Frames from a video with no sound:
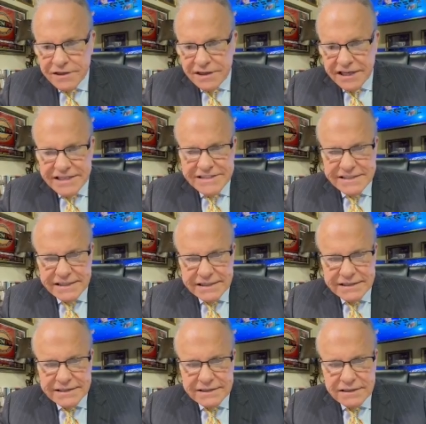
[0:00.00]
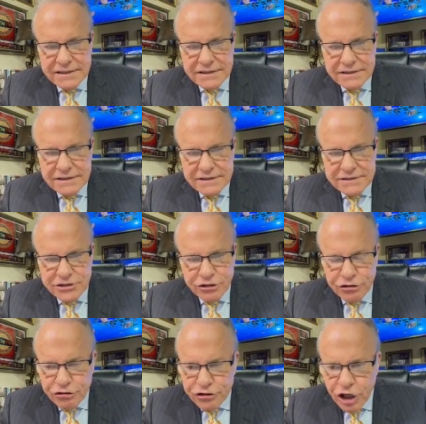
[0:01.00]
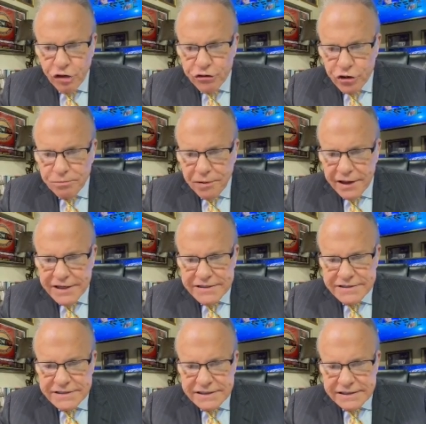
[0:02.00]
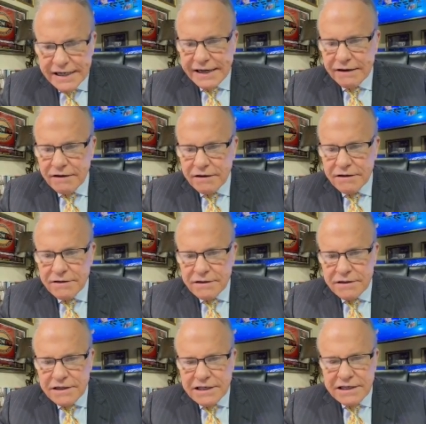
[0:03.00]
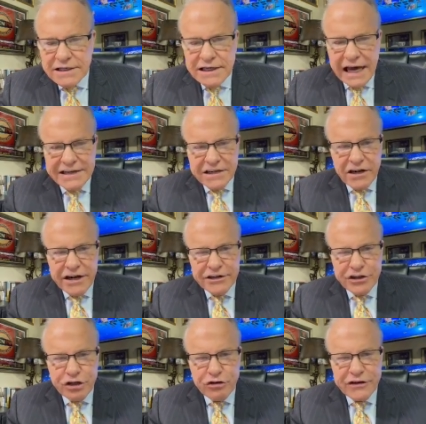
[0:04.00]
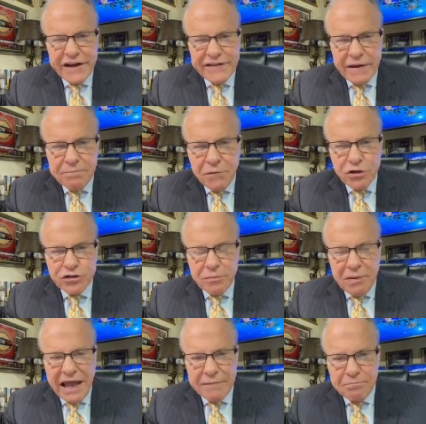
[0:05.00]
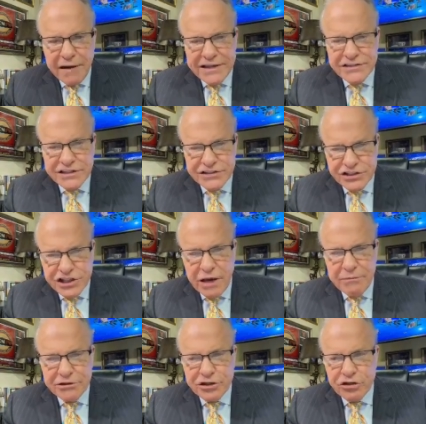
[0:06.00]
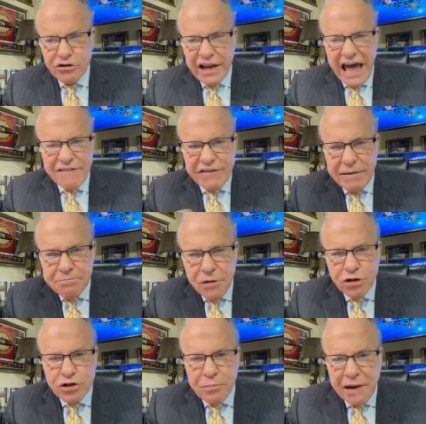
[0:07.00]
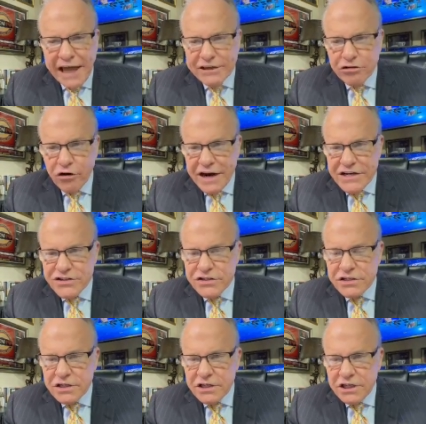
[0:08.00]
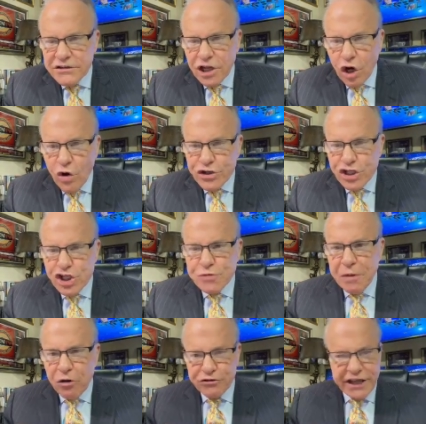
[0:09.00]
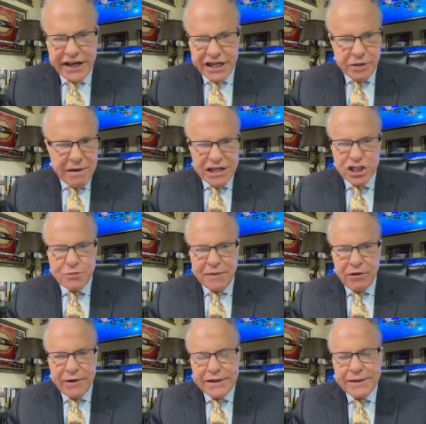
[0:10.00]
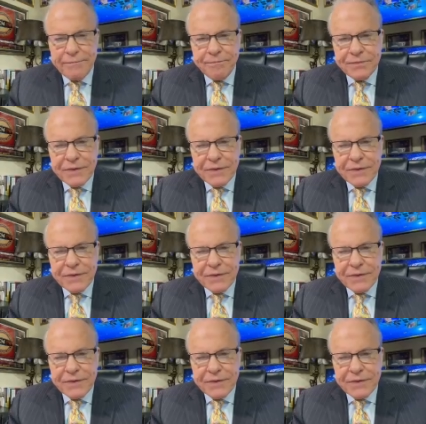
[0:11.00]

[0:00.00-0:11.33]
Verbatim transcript: Elisa, do you know your place there? I declare to you today that multiplied blessings is coming to your life and multiplied grace. The Lord just spoke that into my spirit.